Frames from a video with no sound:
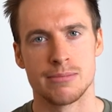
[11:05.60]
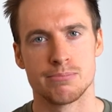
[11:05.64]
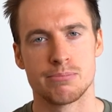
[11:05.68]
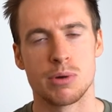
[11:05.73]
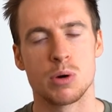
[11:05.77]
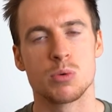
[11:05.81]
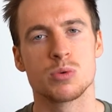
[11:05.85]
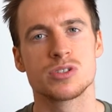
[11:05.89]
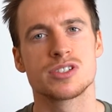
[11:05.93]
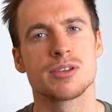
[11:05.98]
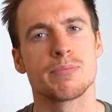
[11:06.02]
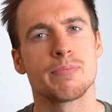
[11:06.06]
but
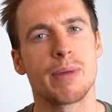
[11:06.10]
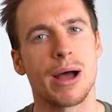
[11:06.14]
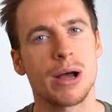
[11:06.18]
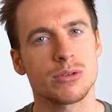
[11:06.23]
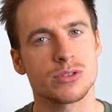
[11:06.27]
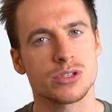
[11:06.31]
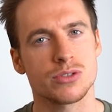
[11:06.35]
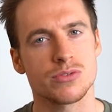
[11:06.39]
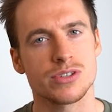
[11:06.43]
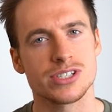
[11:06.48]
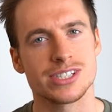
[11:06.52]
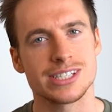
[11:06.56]
was about
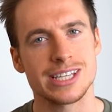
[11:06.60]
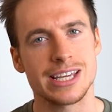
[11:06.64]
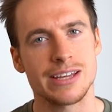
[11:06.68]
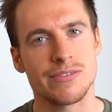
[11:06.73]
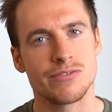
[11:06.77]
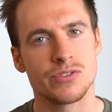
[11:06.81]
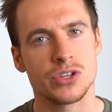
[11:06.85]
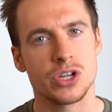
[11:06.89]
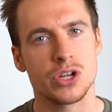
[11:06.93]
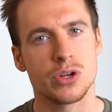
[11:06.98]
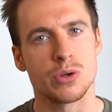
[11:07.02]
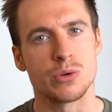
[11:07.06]
to receive
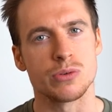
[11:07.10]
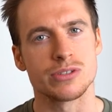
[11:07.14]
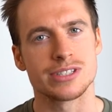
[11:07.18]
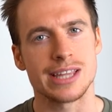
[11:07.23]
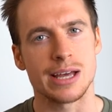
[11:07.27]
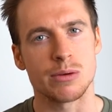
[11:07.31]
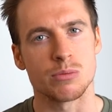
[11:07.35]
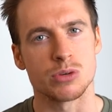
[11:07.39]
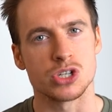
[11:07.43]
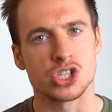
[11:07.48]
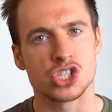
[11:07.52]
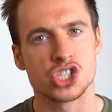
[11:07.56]
news
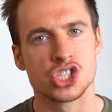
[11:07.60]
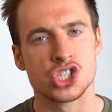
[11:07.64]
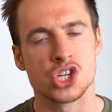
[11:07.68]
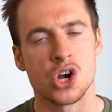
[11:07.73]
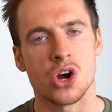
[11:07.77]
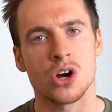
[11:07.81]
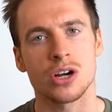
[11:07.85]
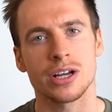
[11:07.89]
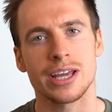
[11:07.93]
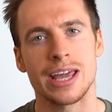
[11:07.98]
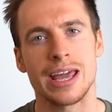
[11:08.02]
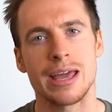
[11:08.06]
that would
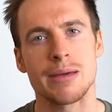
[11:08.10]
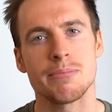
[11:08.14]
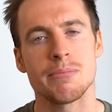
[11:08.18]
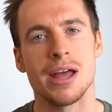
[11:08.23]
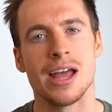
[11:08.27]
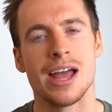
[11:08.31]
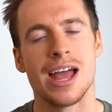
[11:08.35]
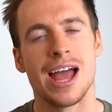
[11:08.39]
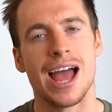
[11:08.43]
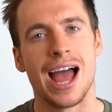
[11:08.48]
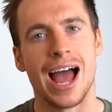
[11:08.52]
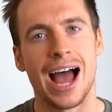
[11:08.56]
shock him
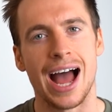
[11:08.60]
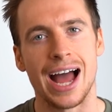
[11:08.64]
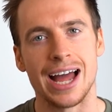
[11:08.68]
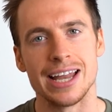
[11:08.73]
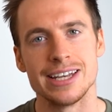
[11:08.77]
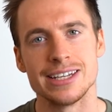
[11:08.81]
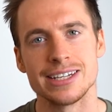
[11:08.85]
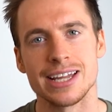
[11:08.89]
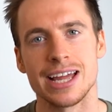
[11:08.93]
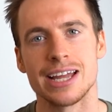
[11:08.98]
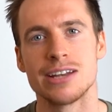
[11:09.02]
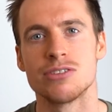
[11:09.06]

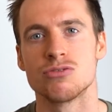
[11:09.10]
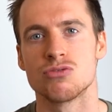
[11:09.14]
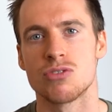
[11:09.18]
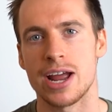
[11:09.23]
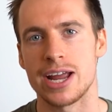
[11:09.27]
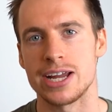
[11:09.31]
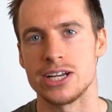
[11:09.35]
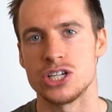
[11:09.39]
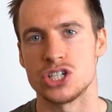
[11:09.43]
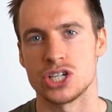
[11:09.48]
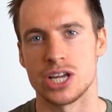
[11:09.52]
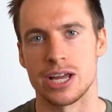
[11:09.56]
and
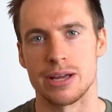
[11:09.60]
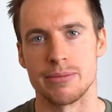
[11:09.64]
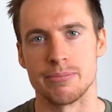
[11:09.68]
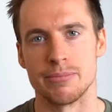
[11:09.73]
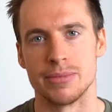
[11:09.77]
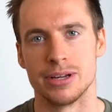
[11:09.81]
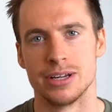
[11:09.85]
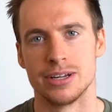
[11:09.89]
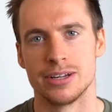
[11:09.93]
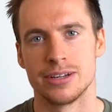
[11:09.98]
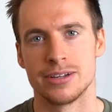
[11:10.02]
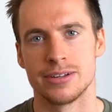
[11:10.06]
enrage him.
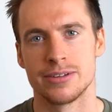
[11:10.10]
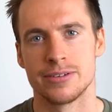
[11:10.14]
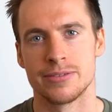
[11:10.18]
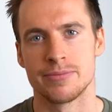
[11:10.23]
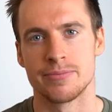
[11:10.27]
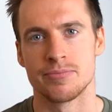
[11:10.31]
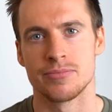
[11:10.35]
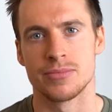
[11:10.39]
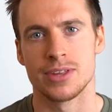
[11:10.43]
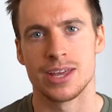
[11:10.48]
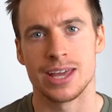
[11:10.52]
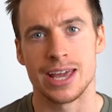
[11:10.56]

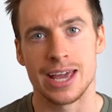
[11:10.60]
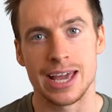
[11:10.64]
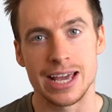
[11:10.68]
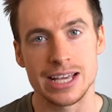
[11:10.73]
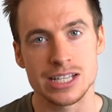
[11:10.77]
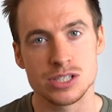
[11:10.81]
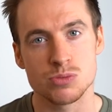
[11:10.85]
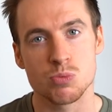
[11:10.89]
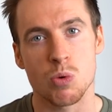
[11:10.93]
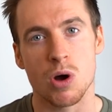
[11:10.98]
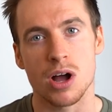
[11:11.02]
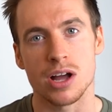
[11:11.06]
His
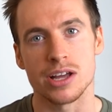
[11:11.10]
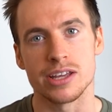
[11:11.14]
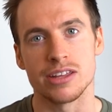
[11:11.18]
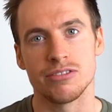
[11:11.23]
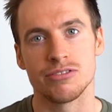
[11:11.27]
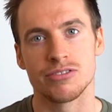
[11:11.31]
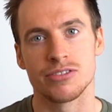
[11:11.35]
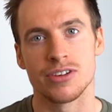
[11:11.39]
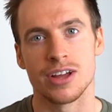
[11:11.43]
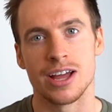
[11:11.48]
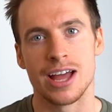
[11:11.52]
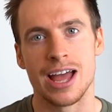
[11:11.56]

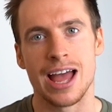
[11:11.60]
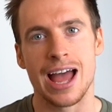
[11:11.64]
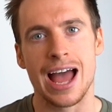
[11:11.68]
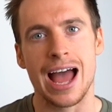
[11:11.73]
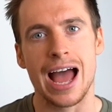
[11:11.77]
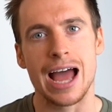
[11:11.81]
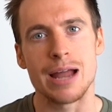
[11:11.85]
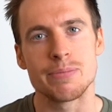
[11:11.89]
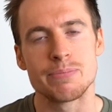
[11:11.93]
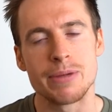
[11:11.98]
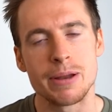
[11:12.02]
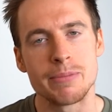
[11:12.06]
wife
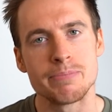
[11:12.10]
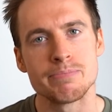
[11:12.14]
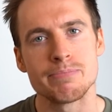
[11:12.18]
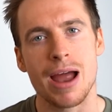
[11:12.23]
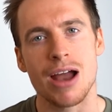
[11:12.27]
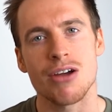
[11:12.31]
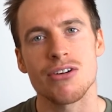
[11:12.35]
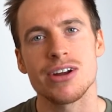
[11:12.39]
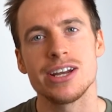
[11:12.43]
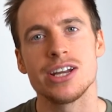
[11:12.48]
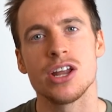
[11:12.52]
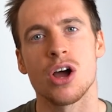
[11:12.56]
had been
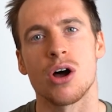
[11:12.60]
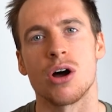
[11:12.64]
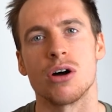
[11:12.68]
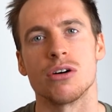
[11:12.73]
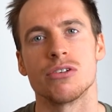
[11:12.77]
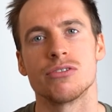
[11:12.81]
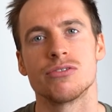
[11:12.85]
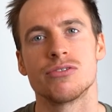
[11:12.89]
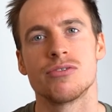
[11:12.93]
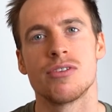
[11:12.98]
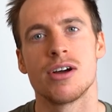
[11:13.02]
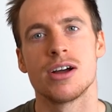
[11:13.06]
married
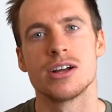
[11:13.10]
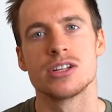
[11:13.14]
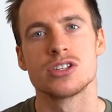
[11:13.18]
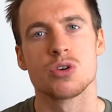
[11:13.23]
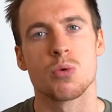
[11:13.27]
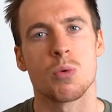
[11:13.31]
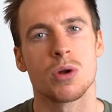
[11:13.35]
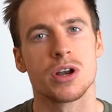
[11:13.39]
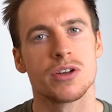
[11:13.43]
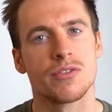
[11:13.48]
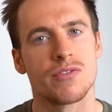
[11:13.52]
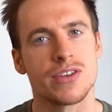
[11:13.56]
off to
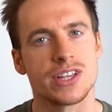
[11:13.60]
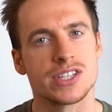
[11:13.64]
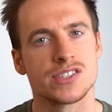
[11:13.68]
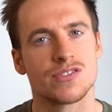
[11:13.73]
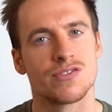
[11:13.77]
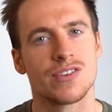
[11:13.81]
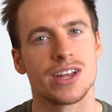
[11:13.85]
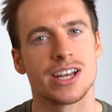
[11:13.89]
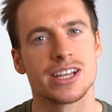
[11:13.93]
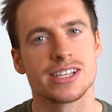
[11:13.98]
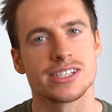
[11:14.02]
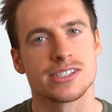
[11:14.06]
one of his
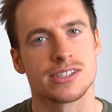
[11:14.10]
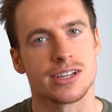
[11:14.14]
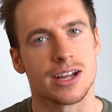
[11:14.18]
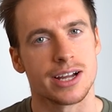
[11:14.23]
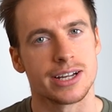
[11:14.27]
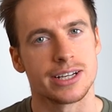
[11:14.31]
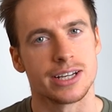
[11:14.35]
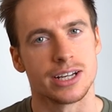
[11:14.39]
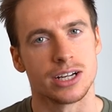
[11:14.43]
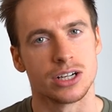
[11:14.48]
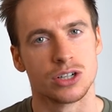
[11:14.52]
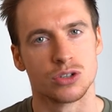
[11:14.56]

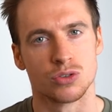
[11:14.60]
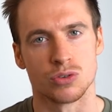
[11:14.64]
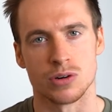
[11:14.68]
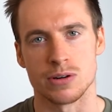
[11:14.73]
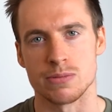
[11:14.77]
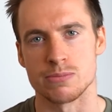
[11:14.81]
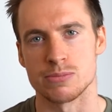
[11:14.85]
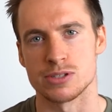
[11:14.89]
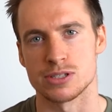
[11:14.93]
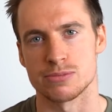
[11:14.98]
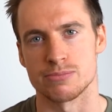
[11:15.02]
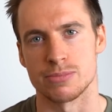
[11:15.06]
Philistine
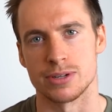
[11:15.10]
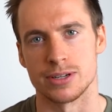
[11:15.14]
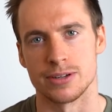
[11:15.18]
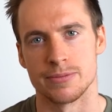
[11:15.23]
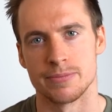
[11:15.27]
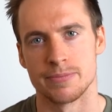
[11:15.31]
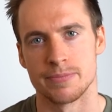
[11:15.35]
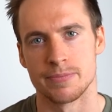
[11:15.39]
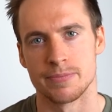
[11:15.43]
groomsmen.